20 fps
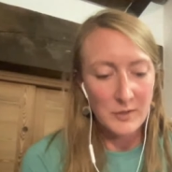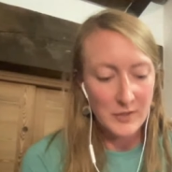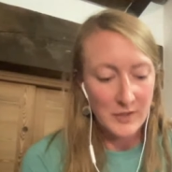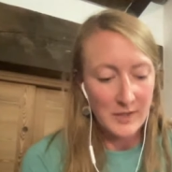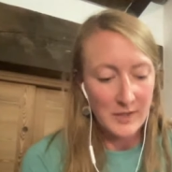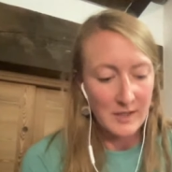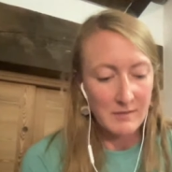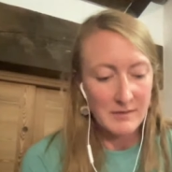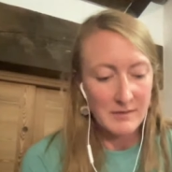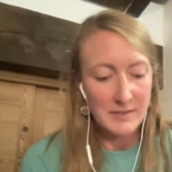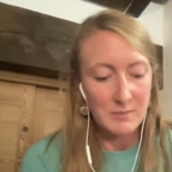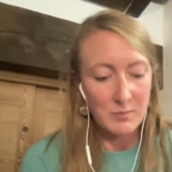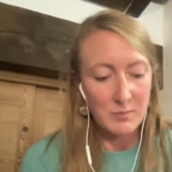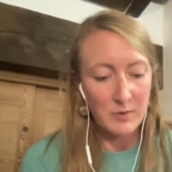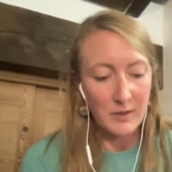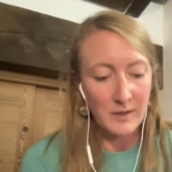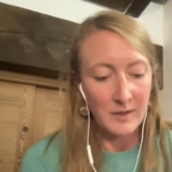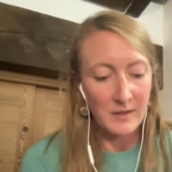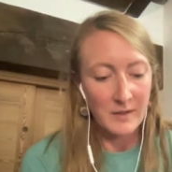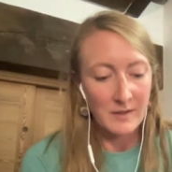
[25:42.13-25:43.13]
which I think was
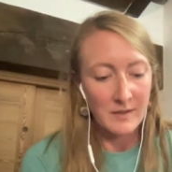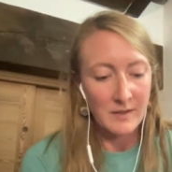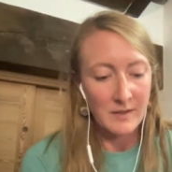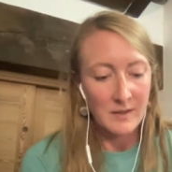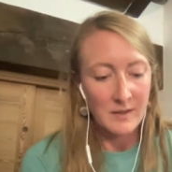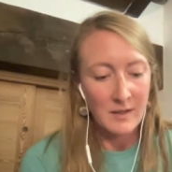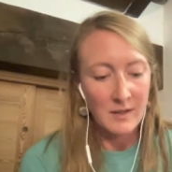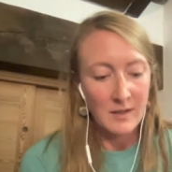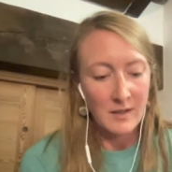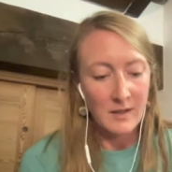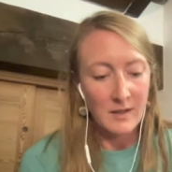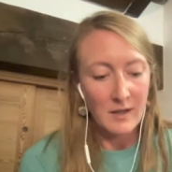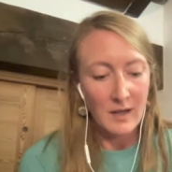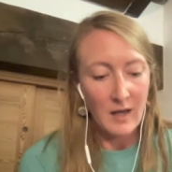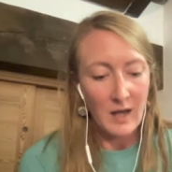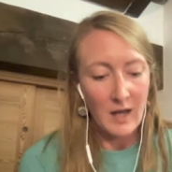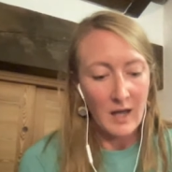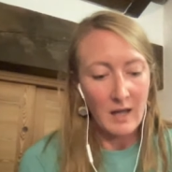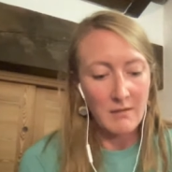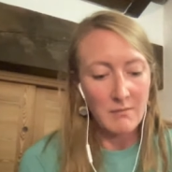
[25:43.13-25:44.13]
important.
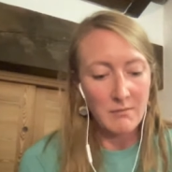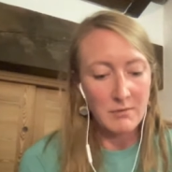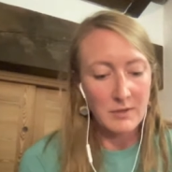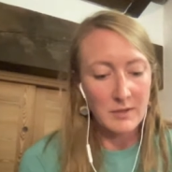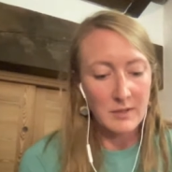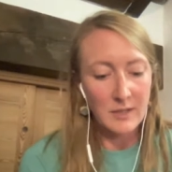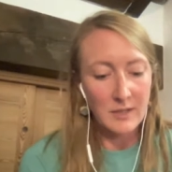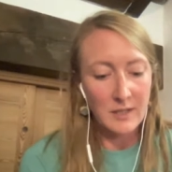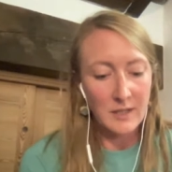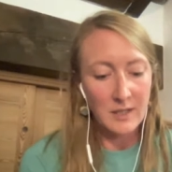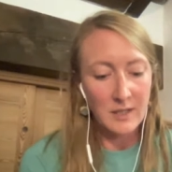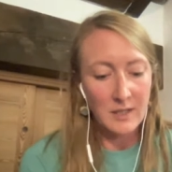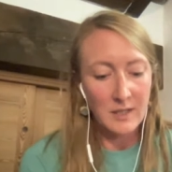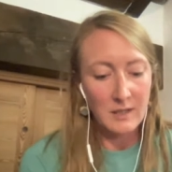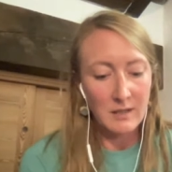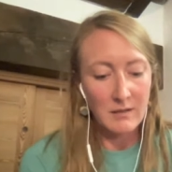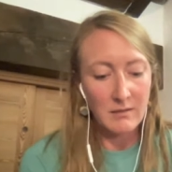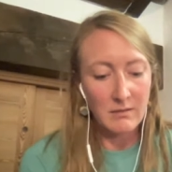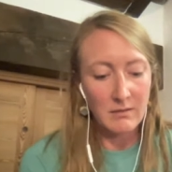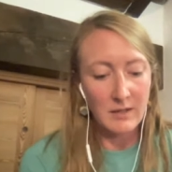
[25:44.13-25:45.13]
I
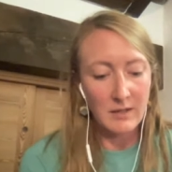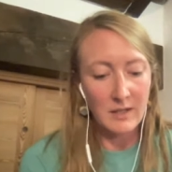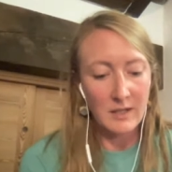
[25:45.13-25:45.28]
really